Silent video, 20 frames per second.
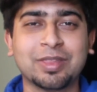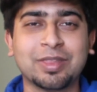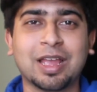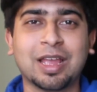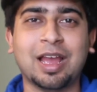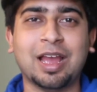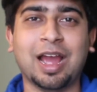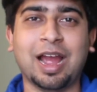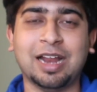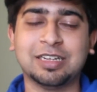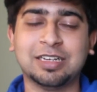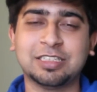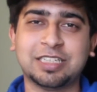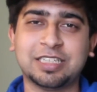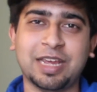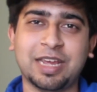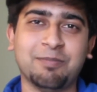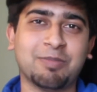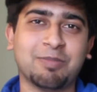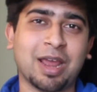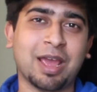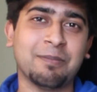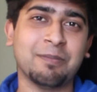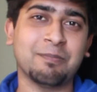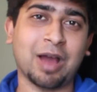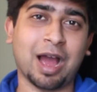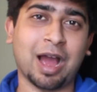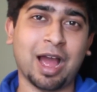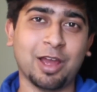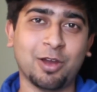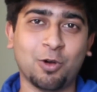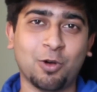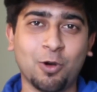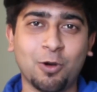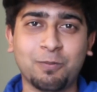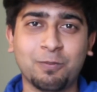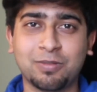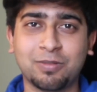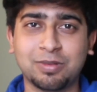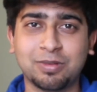At the same time, I hope
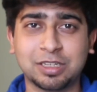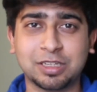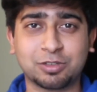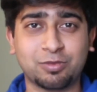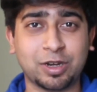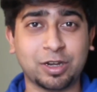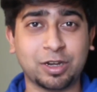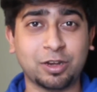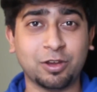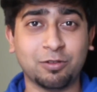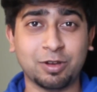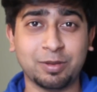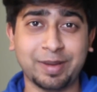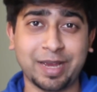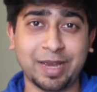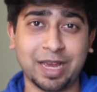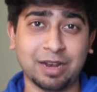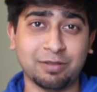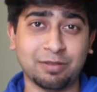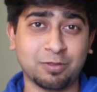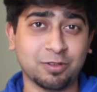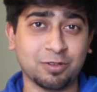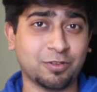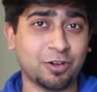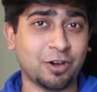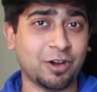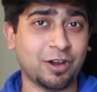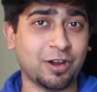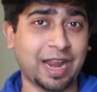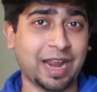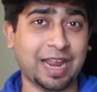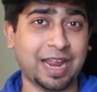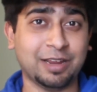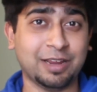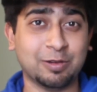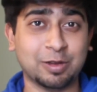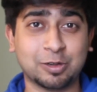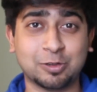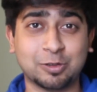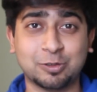this video will be helpful for anyone
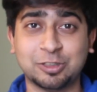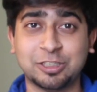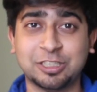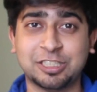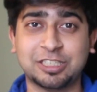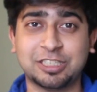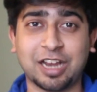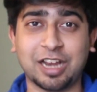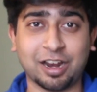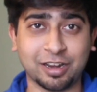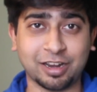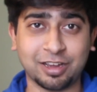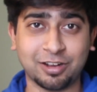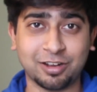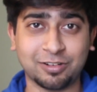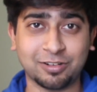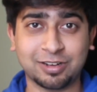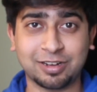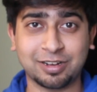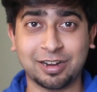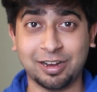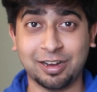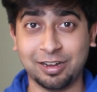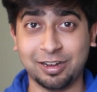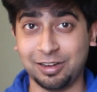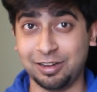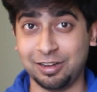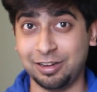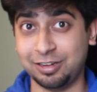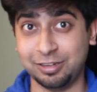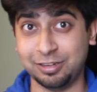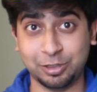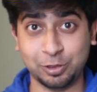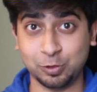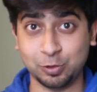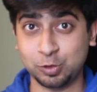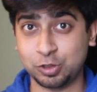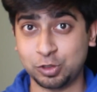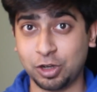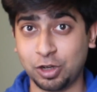who's just starting out a new
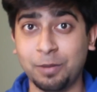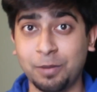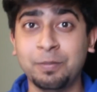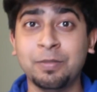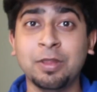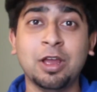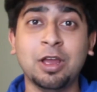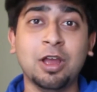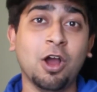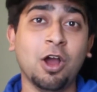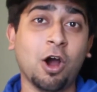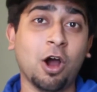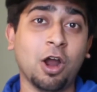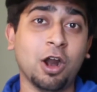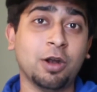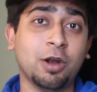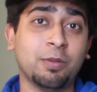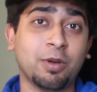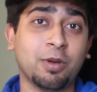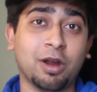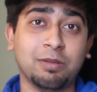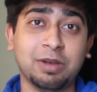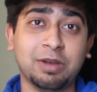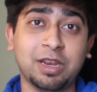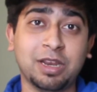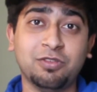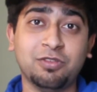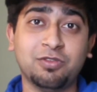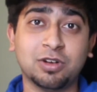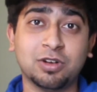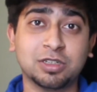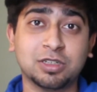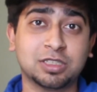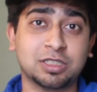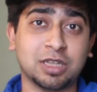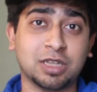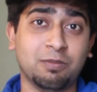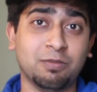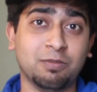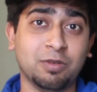job or probably for
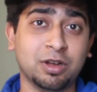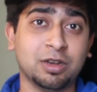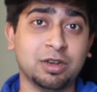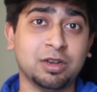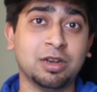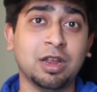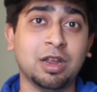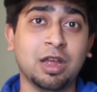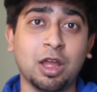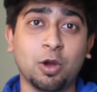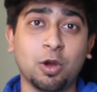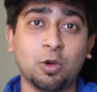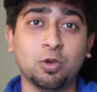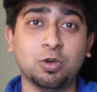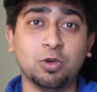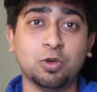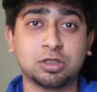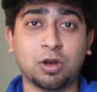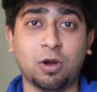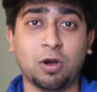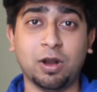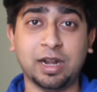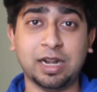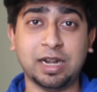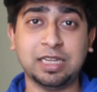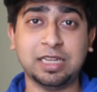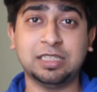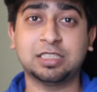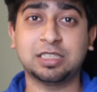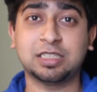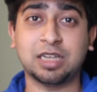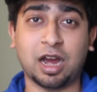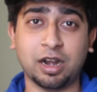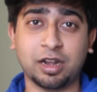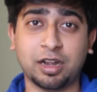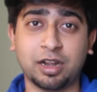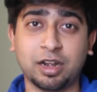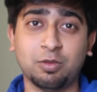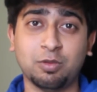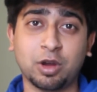someone who's already started
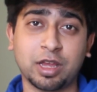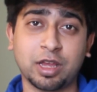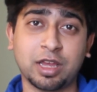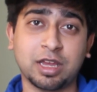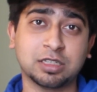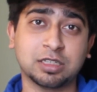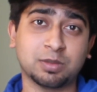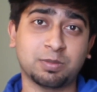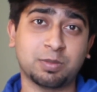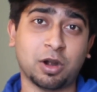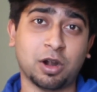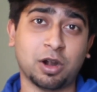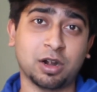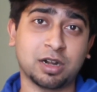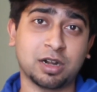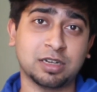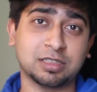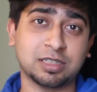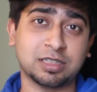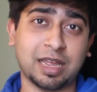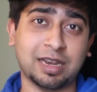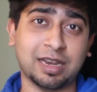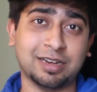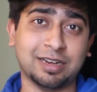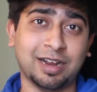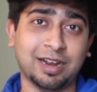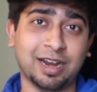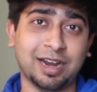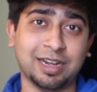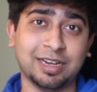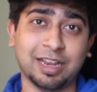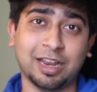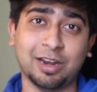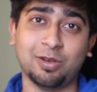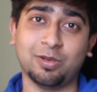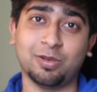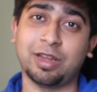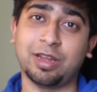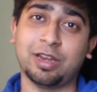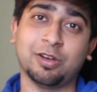working as a product designer and they're
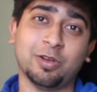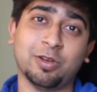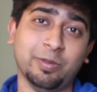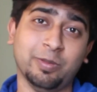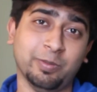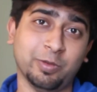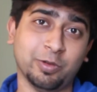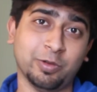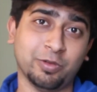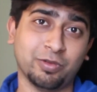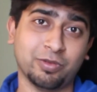looking to improve.